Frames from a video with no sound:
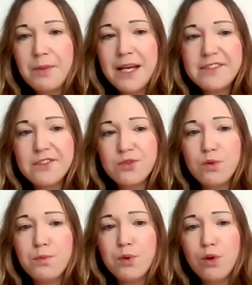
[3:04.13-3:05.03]
Peasants were
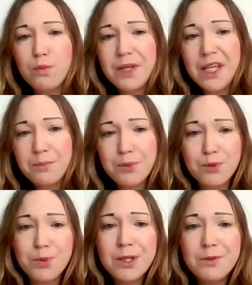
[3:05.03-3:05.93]
poor
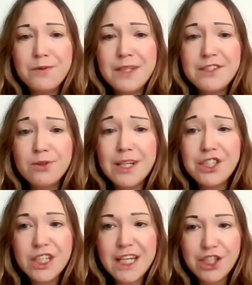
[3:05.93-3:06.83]
people with little
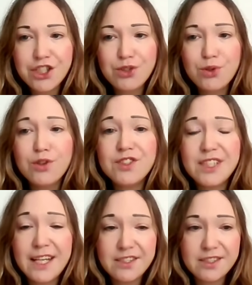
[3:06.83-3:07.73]
education or
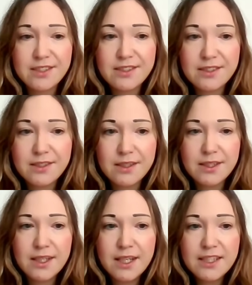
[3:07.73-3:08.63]
status.
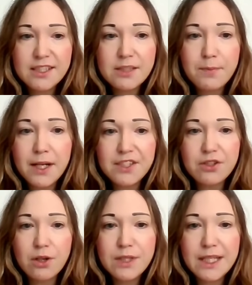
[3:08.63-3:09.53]
Despite
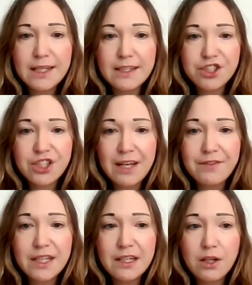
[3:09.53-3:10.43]
Old English
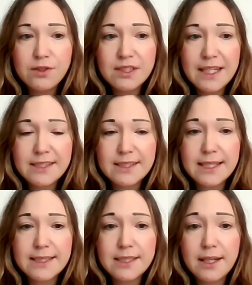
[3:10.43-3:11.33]
having a low status
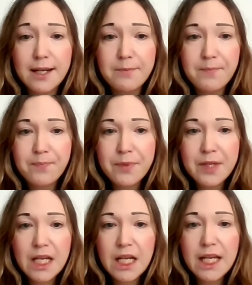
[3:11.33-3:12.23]
at the time,
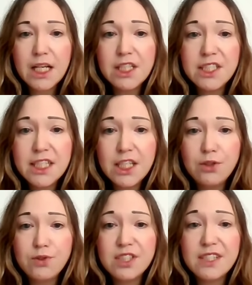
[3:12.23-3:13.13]
it
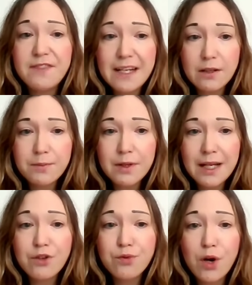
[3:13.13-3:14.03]
continued to develop
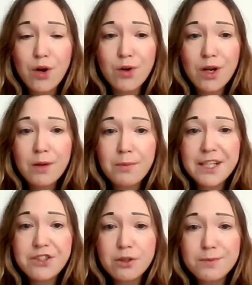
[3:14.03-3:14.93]
and grow by
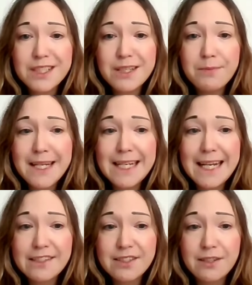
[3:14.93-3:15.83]
adopting many
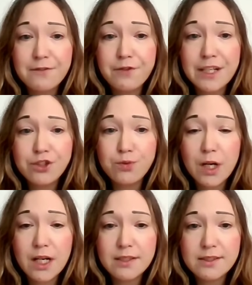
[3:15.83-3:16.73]
Latin and French
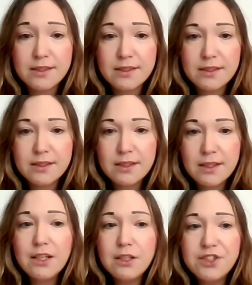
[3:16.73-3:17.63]
words,
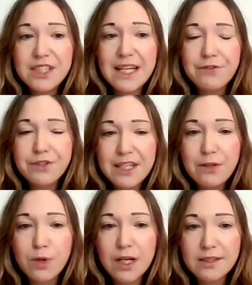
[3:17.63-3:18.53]
including everyday
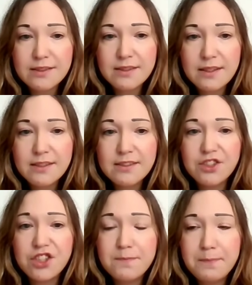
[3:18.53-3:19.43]
words
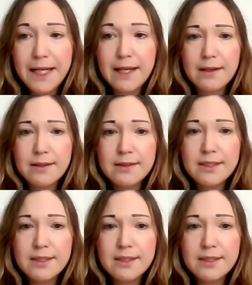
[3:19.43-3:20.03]
such as beer,